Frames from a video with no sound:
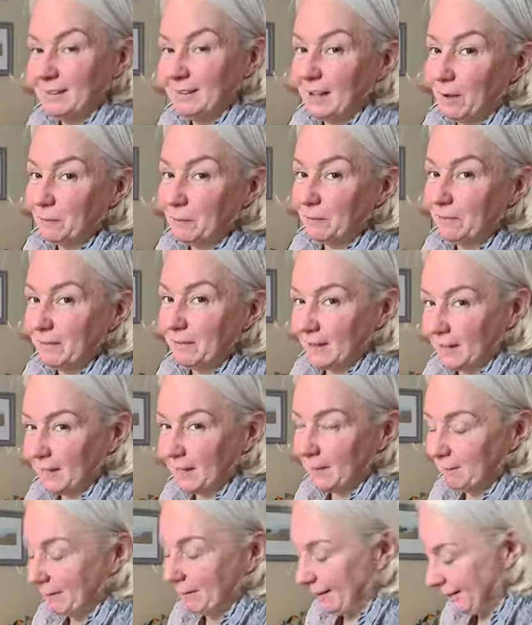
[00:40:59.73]
I was
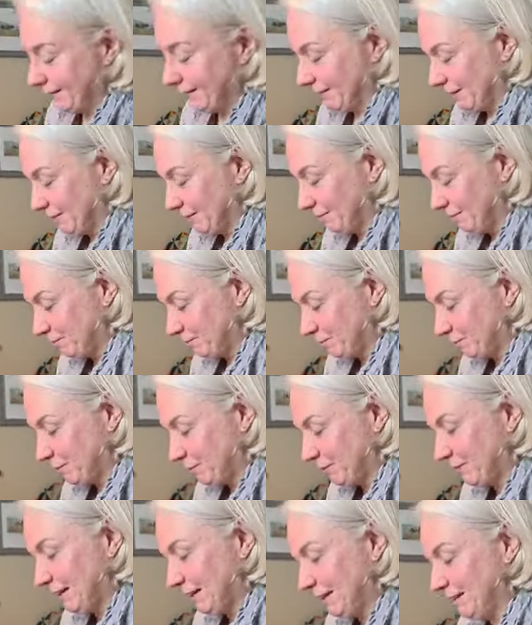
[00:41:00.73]
thinking about it,
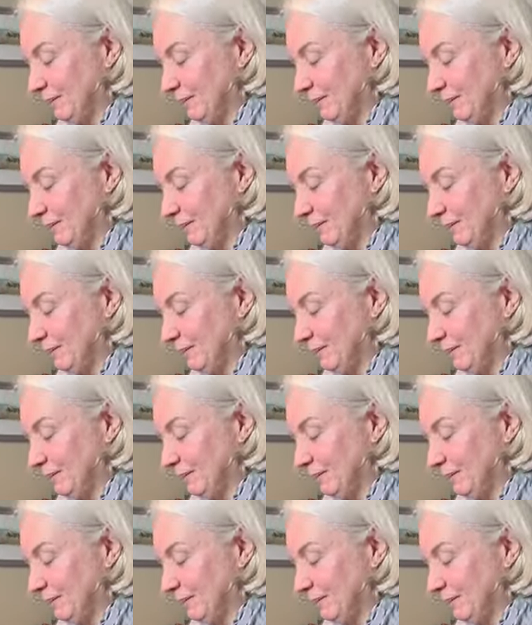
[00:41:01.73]
but they